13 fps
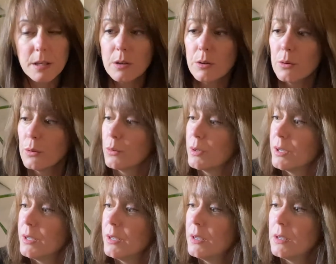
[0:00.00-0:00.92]

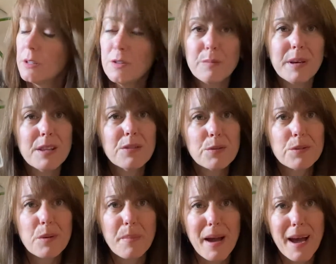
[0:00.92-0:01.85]
You've been through
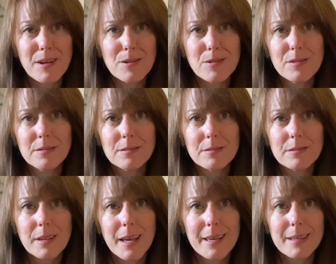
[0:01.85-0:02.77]
the battle,
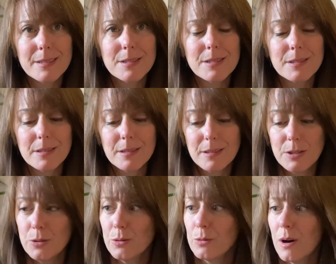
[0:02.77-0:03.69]
and
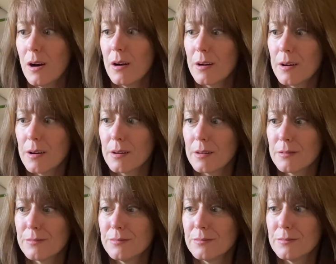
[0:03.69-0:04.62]
you are
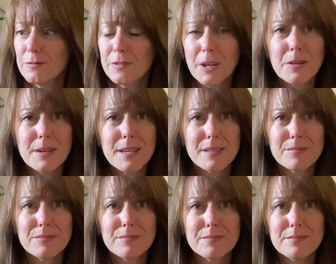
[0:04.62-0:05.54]

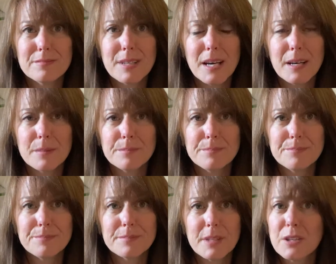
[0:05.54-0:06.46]
very
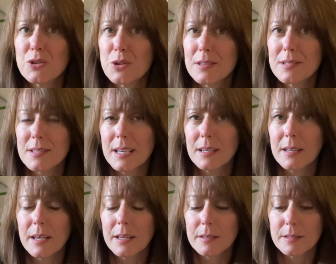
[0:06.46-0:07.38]

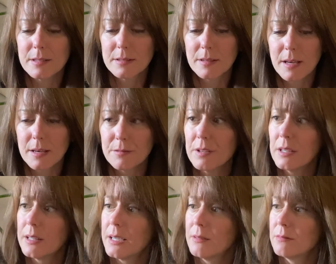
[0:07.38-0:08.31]
untrusting and
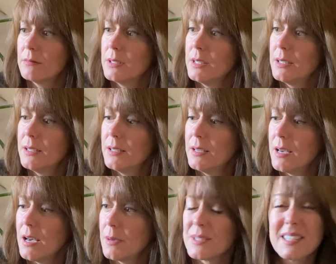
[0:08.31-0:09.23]
feeling
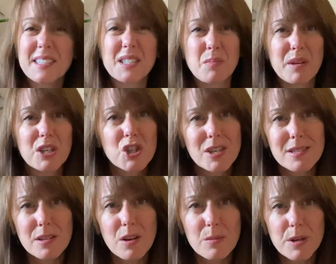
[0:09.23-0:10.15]

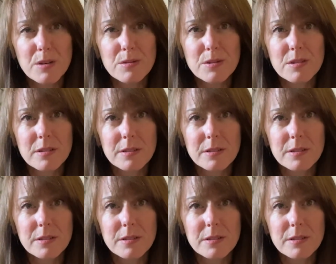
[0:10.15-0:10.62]
suspicious almost.